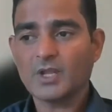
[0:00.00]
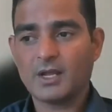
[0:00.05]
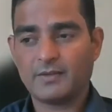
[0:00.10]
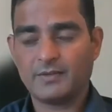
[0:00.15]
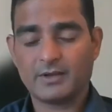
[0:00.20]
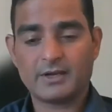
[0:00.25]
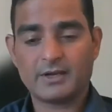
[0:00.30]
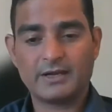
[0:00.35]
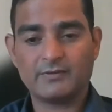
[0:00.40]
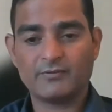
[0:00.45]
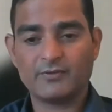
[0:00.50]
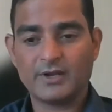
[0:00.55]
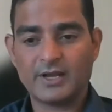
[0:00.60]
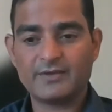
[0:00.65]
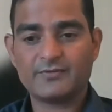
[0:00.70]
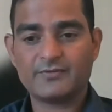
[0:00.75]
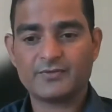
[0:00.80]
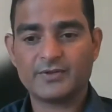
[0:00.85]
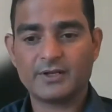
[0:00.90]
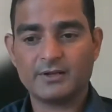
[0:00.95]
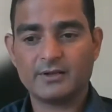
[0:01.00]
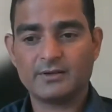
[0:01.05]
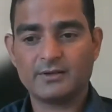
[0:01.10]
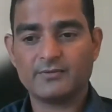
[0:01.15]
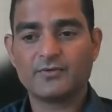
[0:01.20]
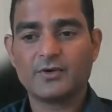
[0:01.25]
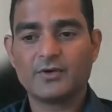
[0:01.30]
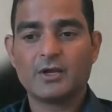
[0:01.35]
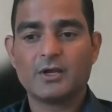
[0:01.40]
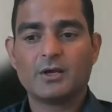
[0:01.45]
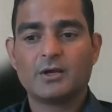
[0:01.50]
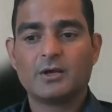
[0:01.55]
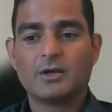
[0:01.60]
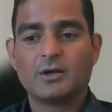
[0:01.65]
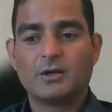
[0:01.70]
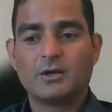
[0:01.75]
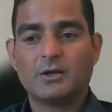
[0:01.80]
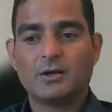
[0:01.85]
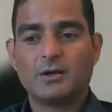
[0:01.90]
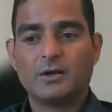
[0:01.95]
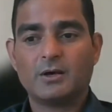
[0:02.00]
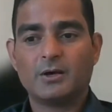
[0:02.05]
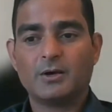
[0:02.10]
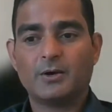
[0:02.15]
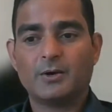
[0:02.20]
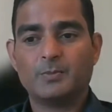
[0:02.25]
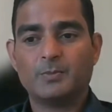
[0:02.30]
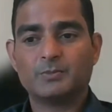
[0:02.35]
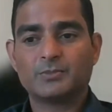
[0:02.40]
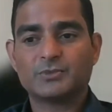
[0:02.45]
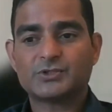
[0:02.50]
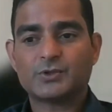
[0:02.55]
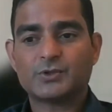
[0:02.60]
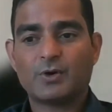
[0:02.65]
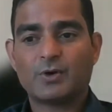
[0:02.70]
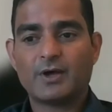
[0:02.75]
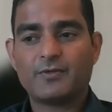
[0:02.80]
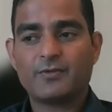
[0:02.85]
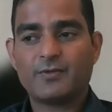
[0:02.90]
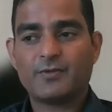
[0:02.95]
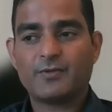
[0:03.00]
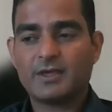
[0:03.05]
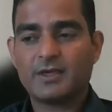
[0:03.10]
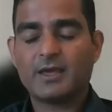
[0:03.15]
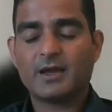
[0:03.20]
and the kind of life they live. So I think,